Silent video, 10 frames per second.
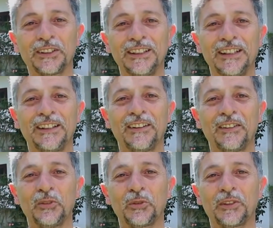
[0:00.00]
We will
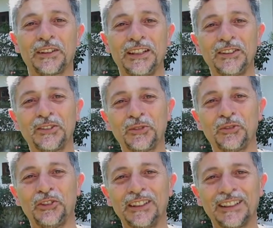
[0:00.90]
see you on the
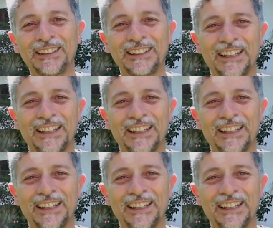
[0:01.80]
5th day.